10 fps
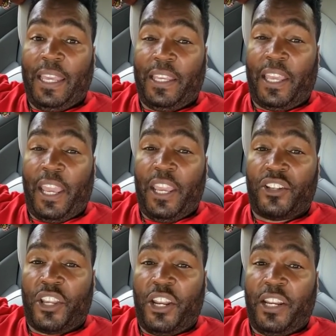
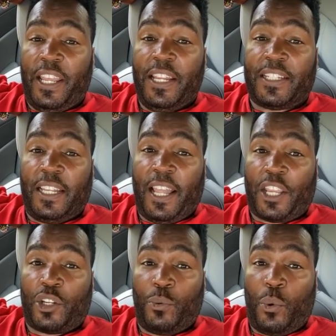engage in an
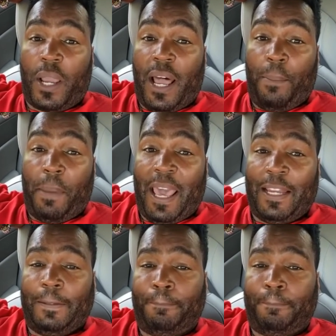intellectual combat.